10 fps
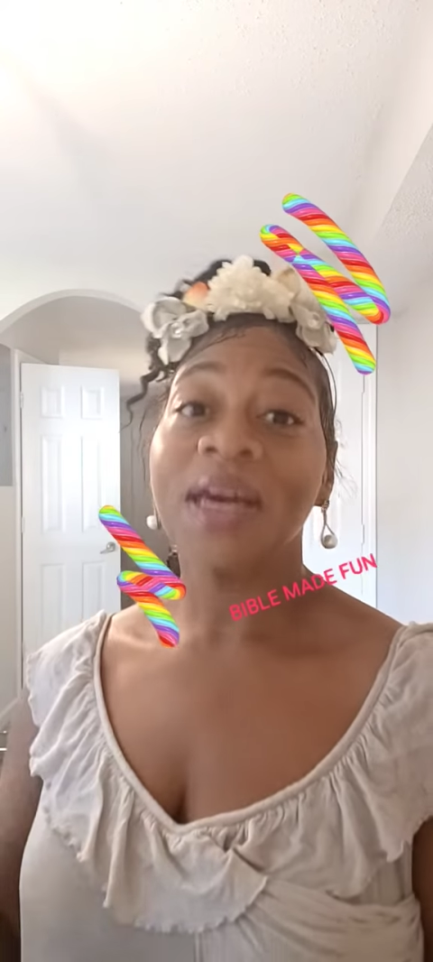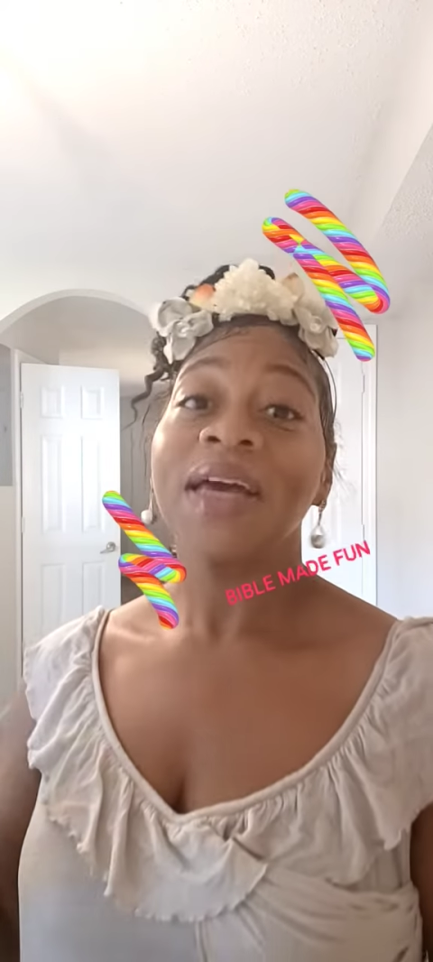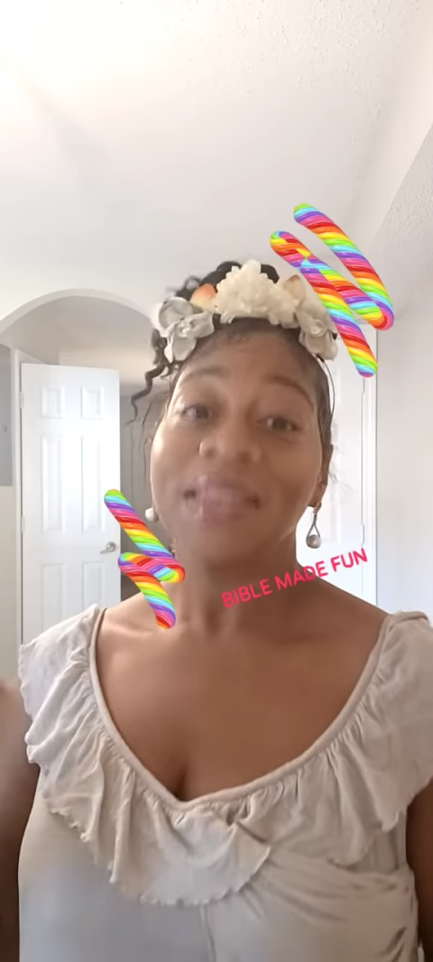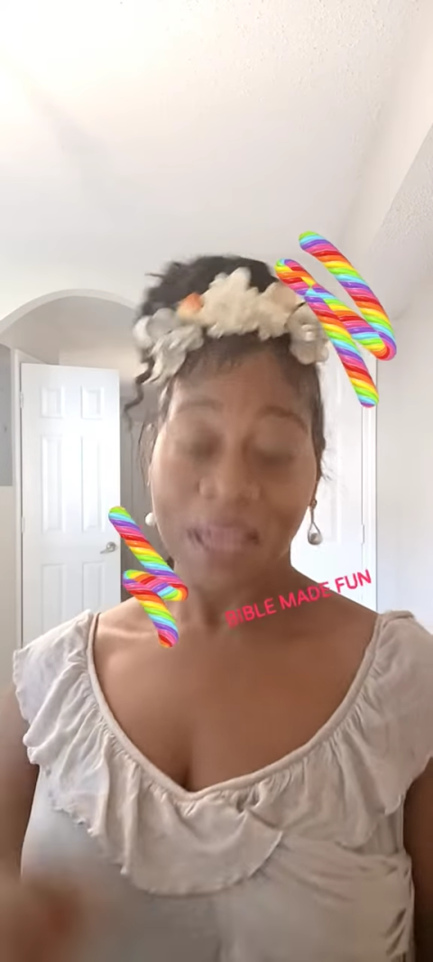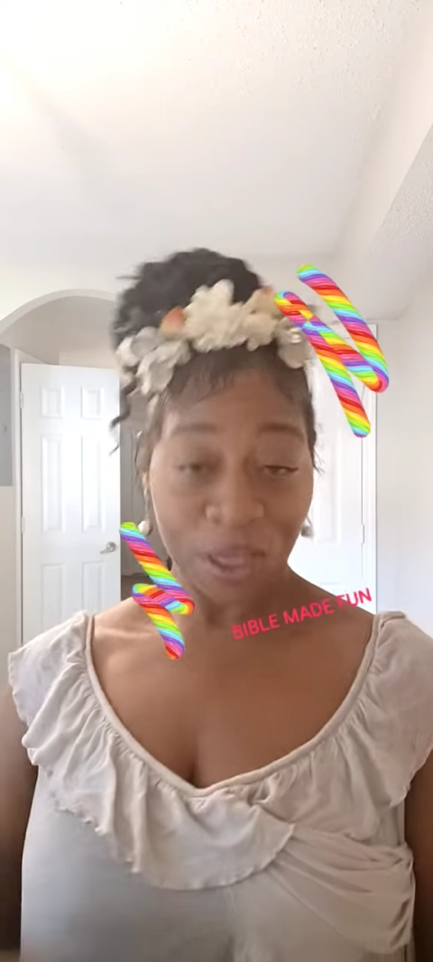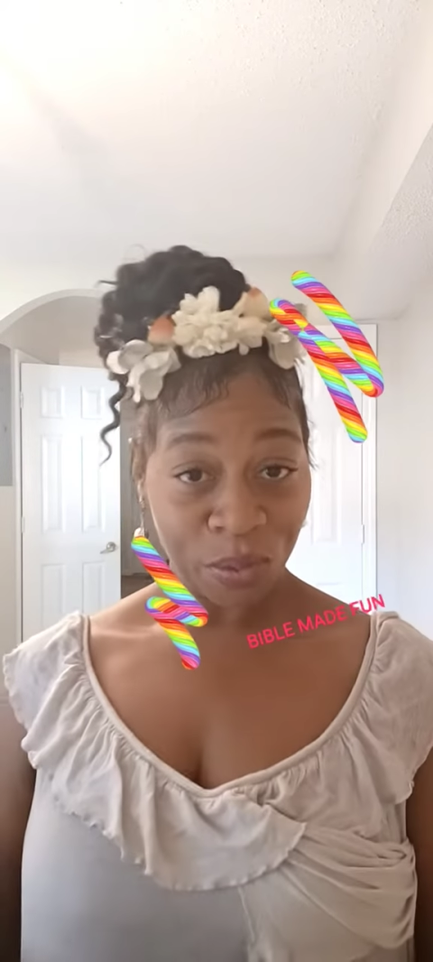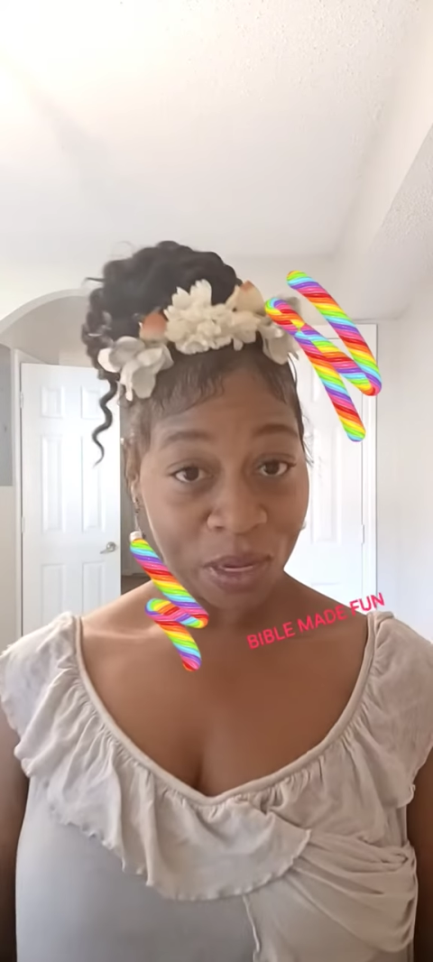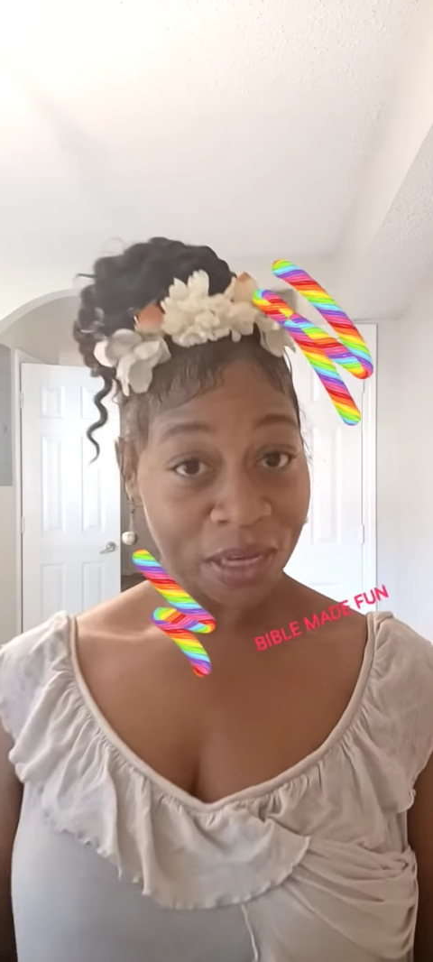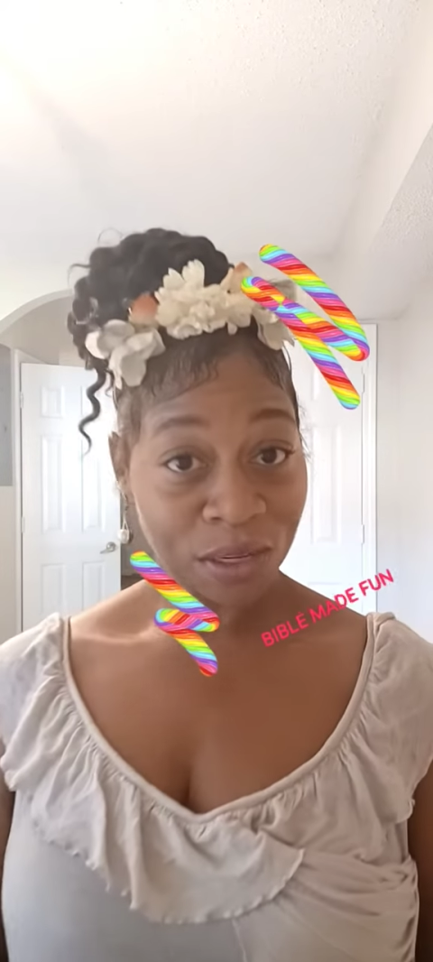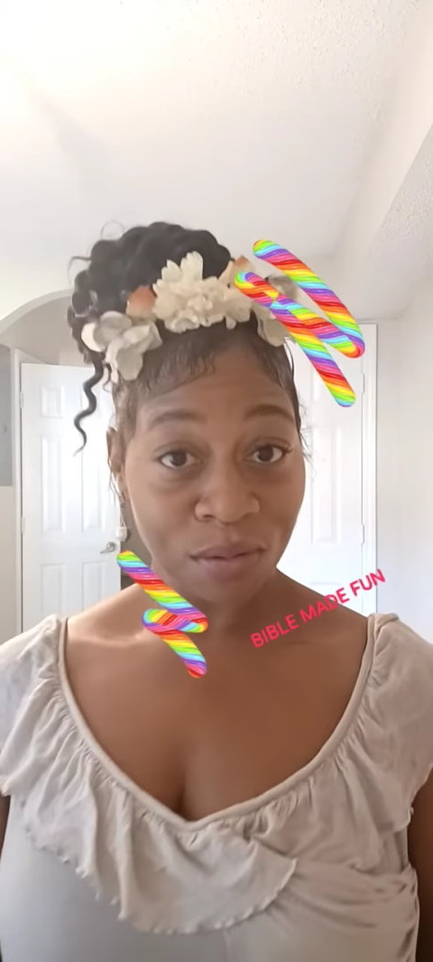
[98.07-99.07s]
then you
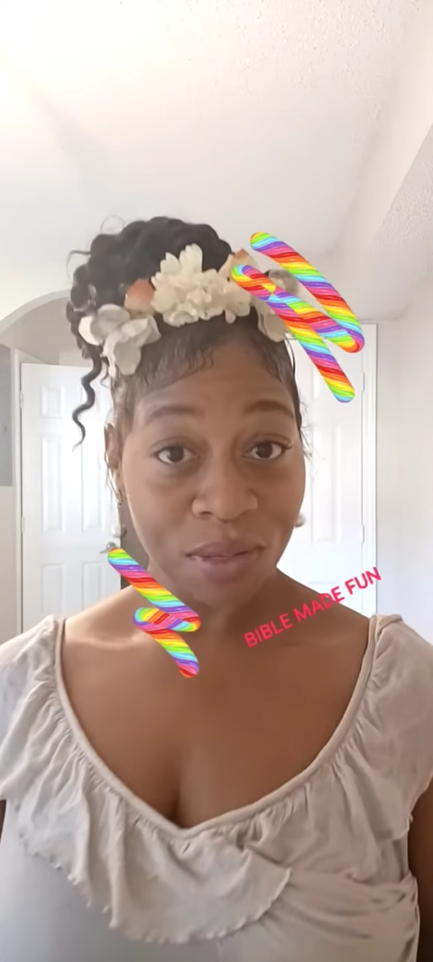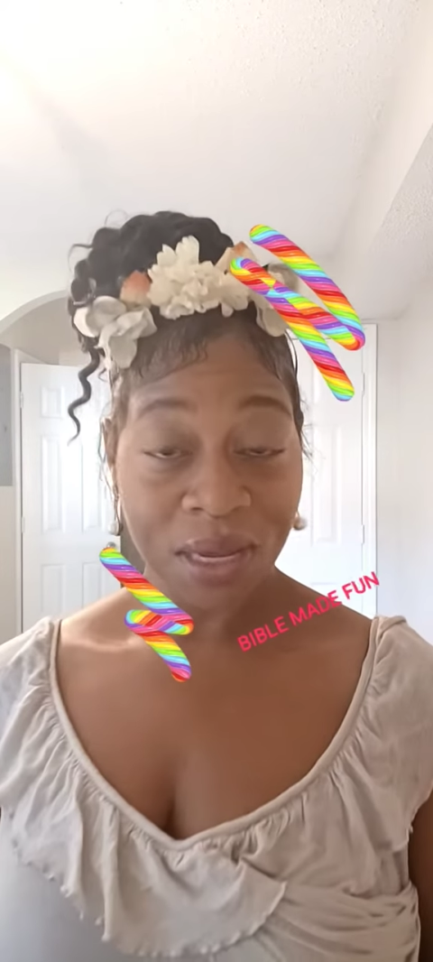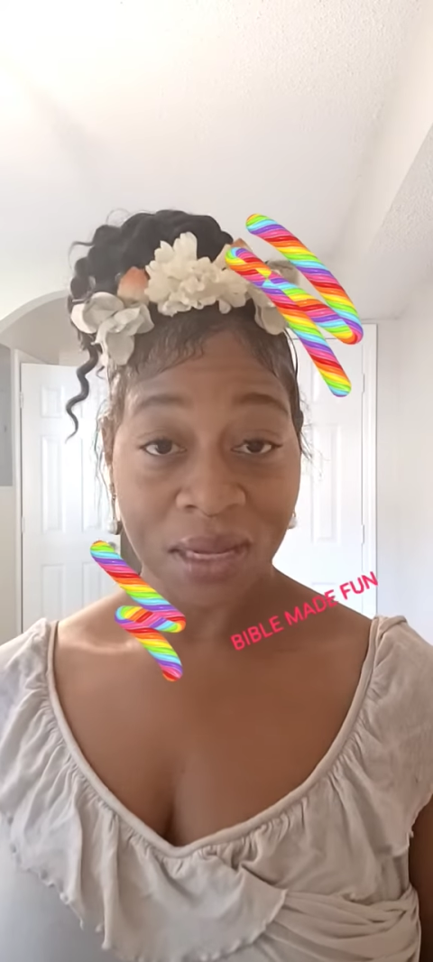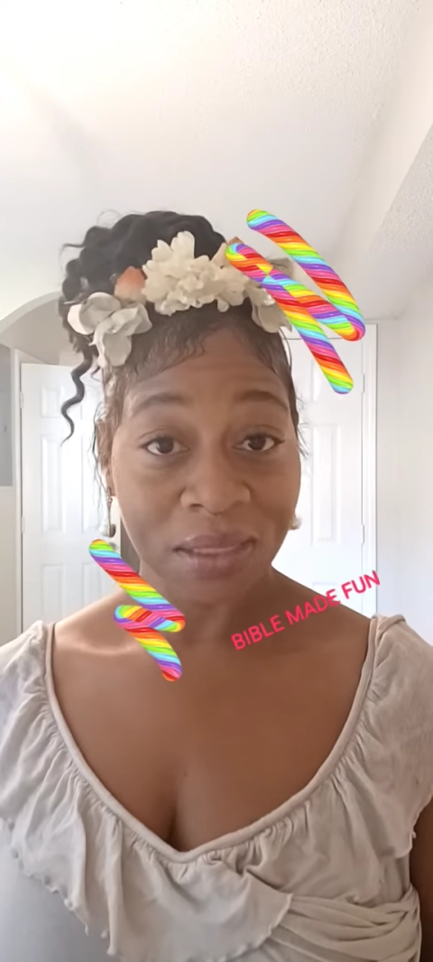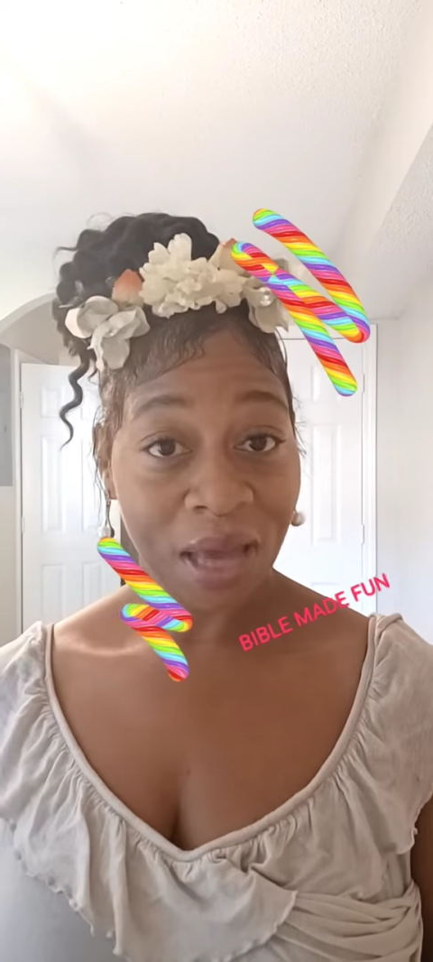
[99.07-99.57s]
can do this.